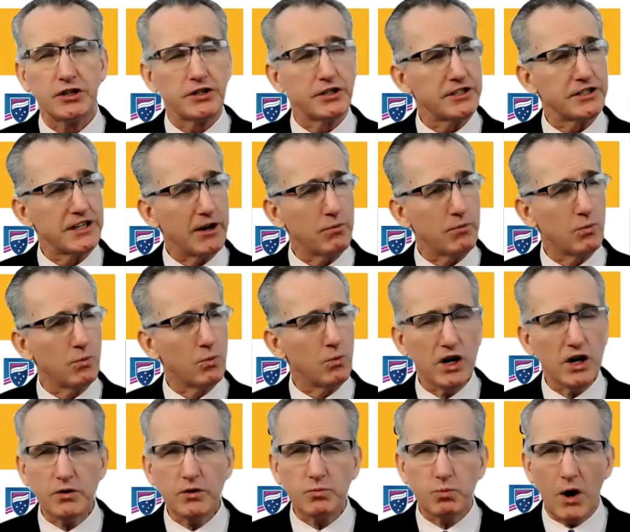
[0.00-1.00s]
say, what
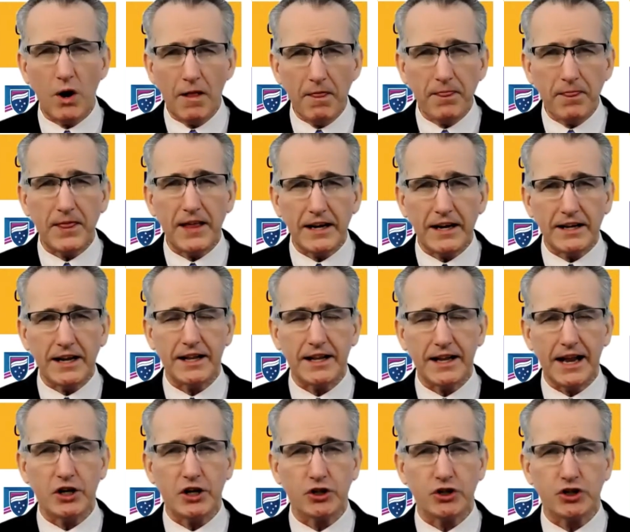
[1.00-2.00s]
could one thing that
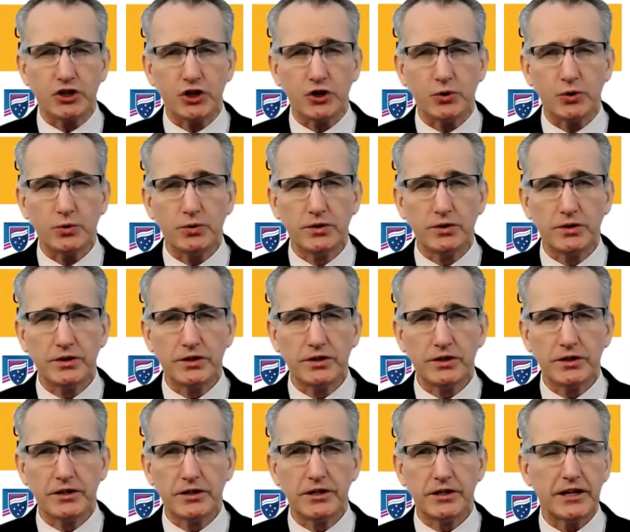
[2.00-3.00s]
they could do
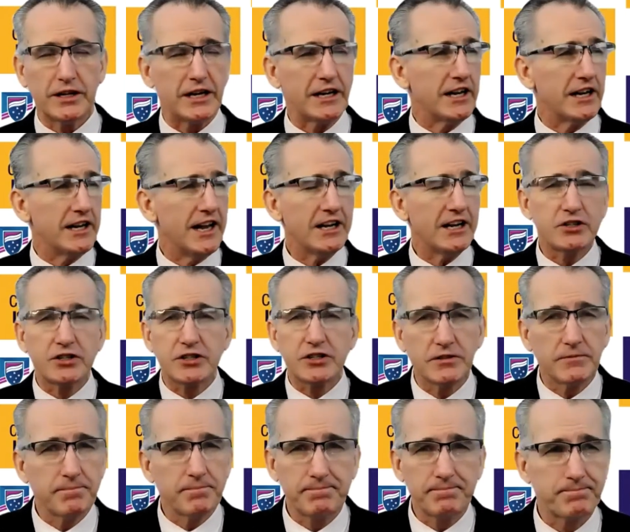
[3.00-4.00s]
in the next,
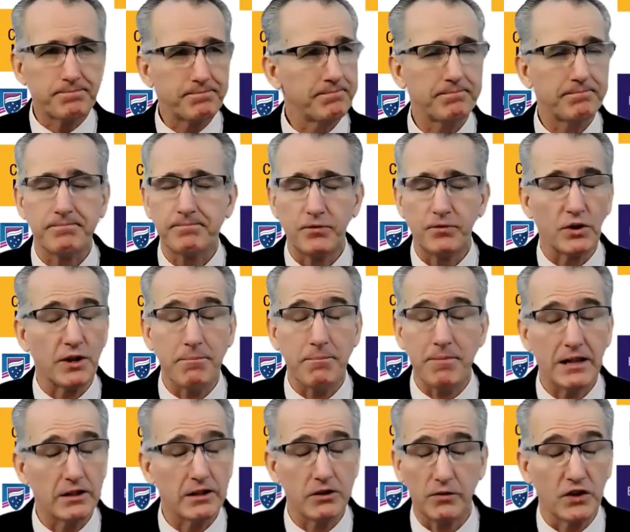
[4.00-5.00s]
for the
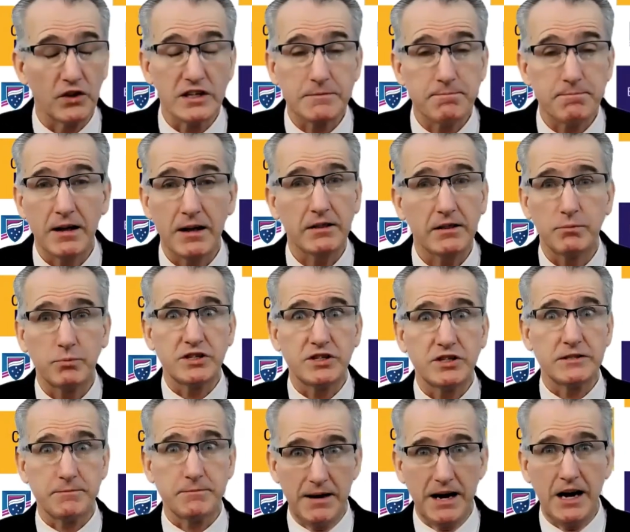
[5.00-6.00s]
month of this month, which
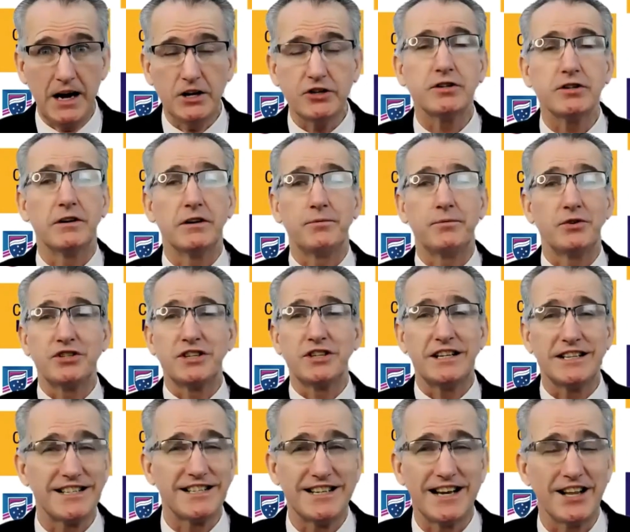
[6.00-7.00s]
is March, and if you see
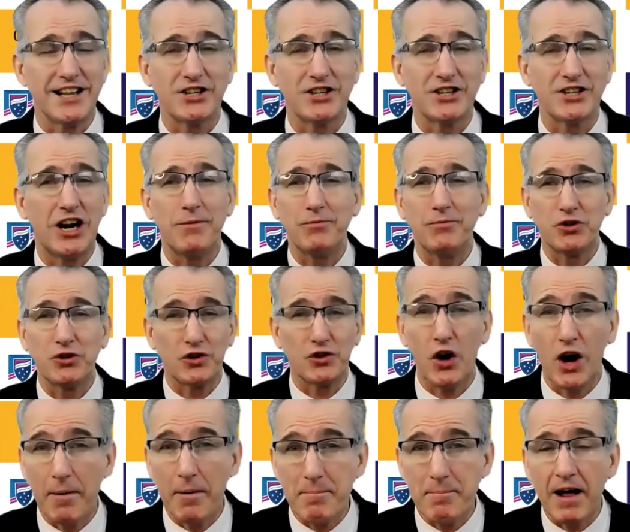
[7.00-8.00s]
this another time, just for
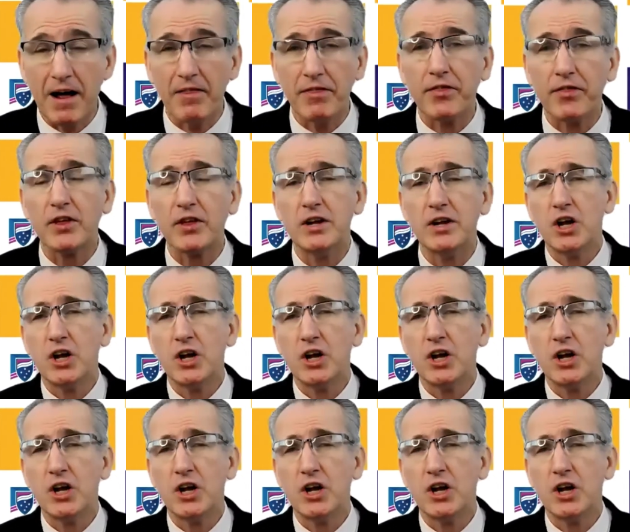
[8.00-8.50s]
a month,